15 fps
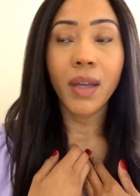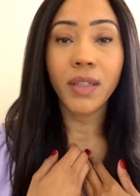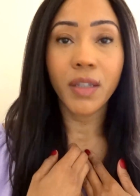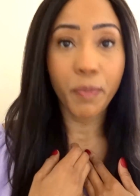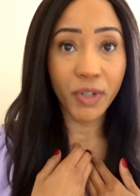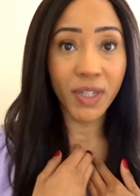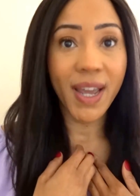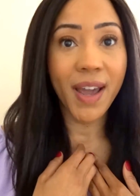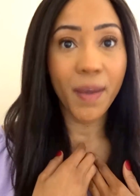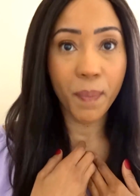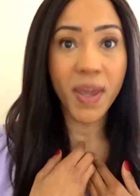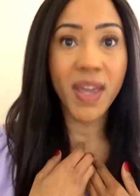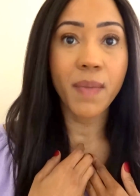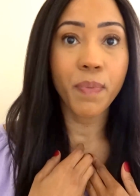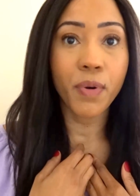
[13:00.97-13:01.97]
to protect
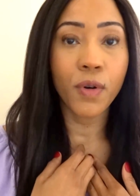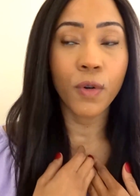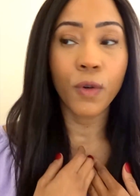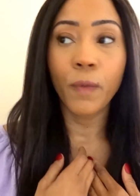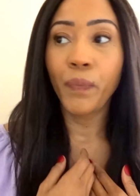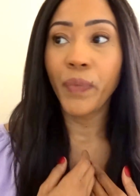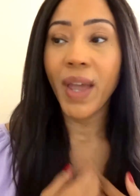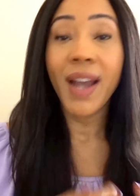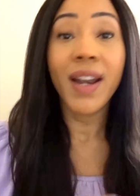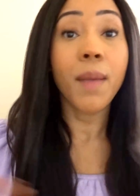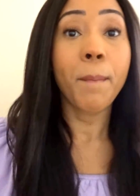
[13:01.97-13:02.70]
people, and it